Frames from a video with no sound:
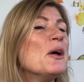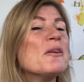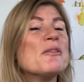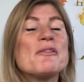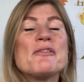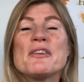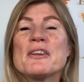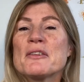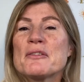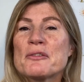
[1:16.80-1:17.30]

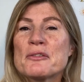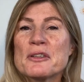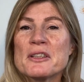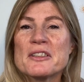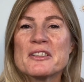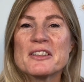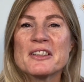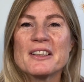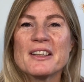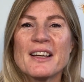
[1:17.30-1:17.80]
feel free
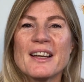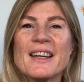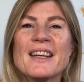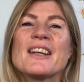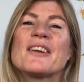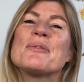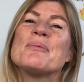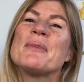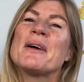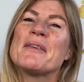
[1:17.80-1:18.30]
to like
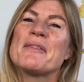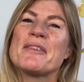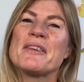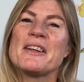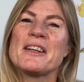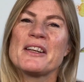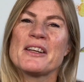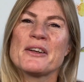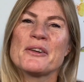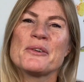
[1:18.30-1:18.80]
my
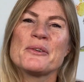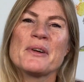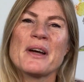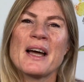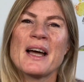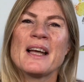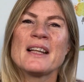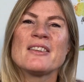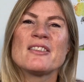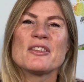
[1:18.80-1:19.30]
video
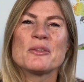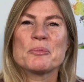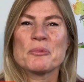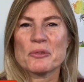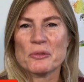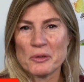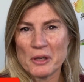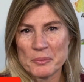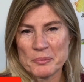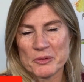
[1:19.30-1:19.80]
and
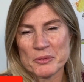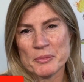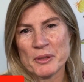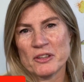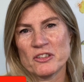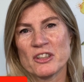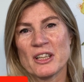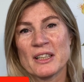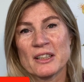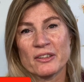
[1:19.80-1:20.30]
subscribe to my
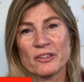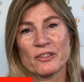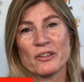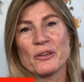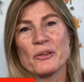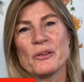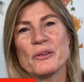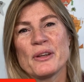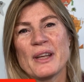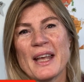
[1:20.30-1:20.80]
channel so
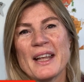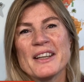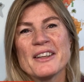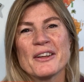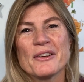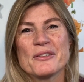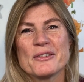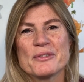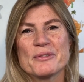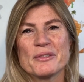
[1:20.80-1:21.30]
you get
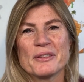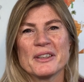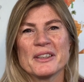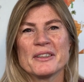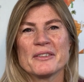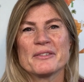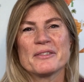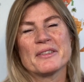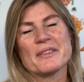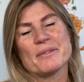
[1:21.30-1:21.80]
notified
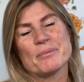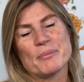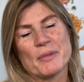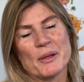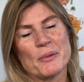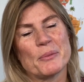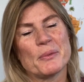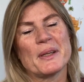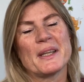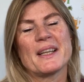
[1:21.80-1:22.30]
of
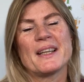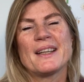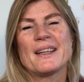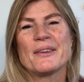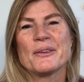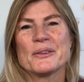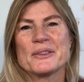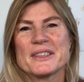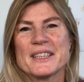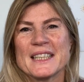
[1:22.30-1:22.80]
my weekly
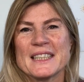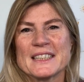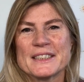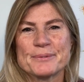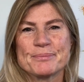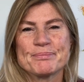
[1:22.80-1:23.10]
content.